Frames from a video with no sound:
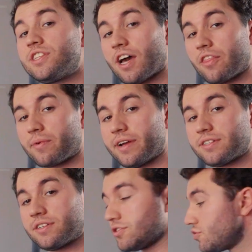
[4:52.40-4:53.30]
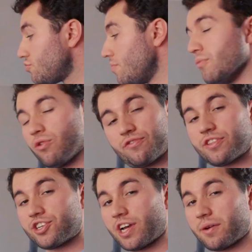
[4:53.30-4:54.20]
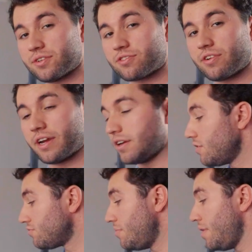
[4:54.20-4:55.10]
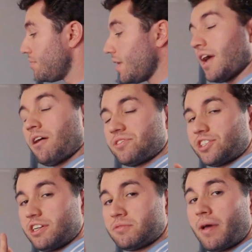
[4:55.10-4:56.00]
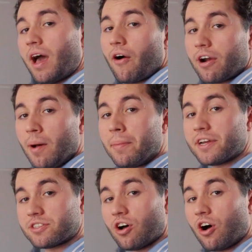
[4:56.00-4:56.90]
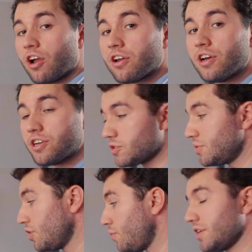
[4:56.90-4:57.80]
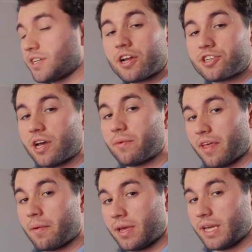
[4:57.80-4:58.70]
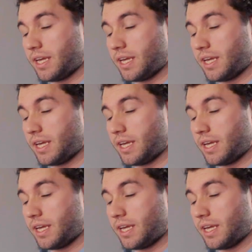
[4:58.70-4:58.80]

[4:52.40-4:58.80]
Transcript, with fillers: the other end to remove the shower screen. Remember, our machine is powered up and it's hot, so we don't wanna touch that with our bare